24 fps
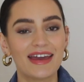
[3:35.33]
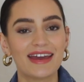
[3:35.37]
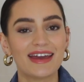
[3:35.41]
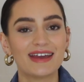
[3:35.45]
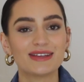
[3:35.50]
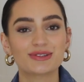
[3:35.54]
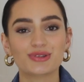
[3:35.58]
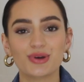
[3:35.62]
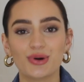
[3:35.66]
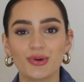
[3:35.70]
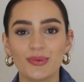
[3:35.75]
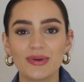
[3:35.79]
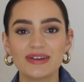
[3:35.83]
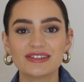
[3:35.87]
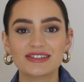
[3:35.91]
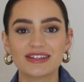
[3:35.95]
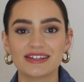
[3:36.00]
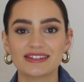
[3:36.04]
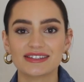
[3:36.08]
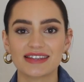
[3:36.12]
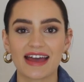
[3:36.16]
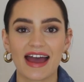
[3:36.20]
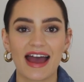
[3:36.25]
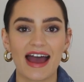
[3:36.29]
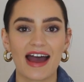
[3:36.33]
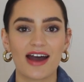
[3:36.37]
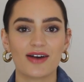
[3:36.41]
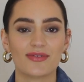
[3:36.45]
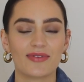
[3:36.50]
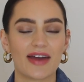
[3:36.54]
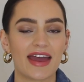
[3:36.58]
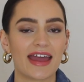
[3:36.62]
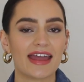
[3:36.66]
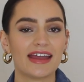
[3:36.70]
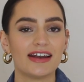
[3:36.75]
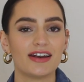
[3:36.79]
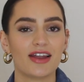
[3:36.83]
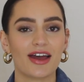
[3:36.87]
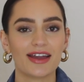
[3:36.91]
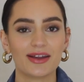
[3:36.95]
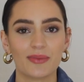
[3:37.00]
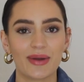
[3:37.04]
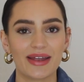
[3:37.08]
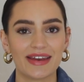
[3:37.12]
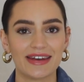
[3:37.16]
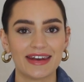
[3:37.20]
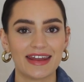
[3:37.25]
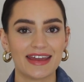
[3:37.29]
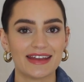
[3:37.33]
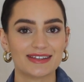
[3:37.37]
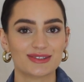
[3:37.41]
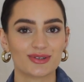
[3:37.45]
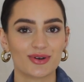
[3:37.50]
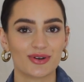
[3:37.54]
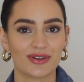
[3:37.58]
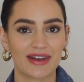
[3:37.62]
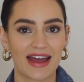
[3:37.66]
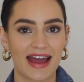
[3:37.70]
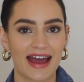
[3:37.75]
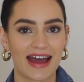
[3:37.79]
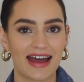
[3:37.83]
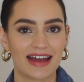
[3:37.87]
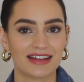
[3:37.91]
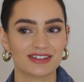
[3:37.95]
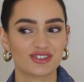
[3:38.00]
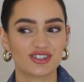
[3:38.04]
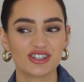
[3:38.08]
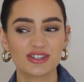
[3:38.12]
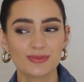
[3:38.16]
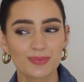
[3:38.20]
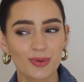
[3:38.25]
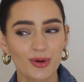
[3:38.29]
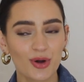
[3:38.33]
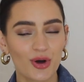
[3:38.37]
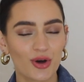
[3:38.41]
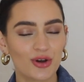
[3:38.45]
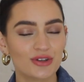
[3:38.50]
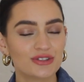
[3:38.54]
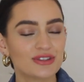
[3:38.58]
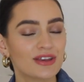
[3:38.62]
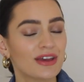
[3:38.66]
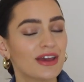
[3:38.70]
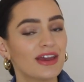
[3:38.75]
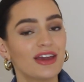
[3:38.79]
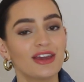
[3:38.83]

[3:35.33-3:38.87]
It's always good to have a lightweight knit on hand, just because